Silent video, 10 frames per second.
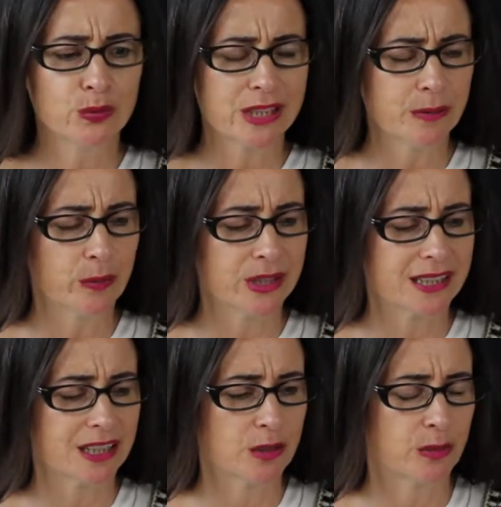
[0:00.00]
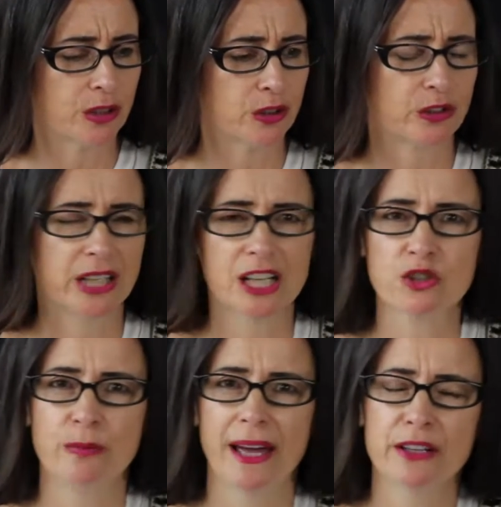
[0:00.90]
Someone once said to me, "Oh, you're a
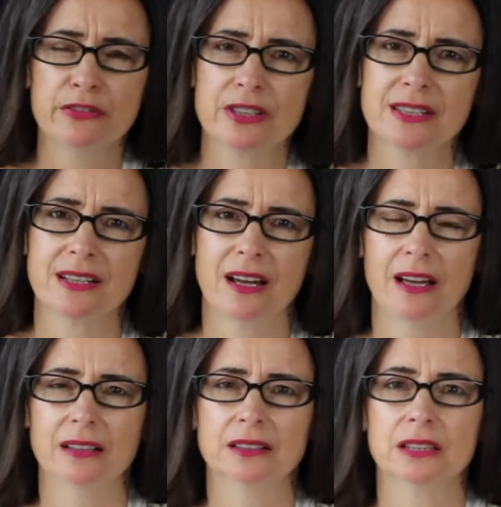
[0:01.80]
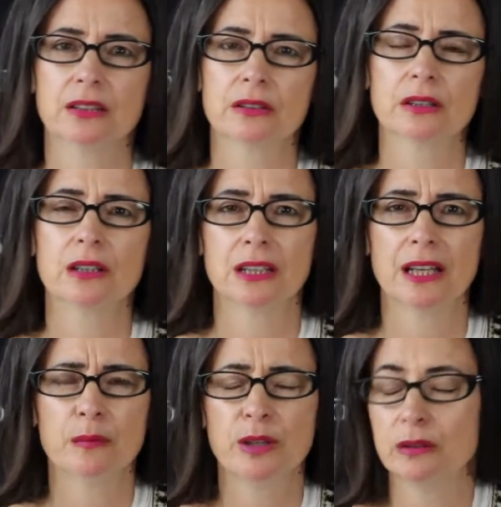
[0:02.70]
natural manifester, Elle," and I thought, "Oh
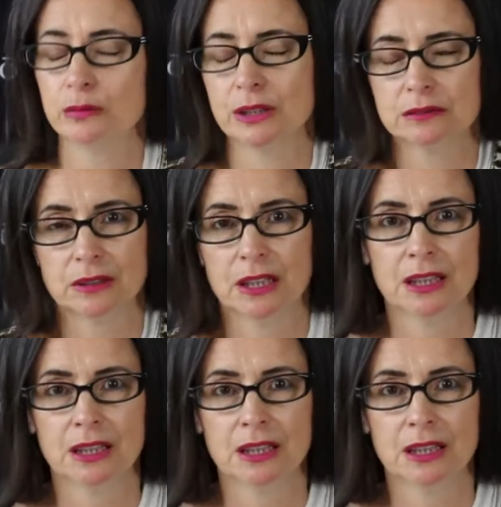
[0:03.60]
yeah, am I? Well,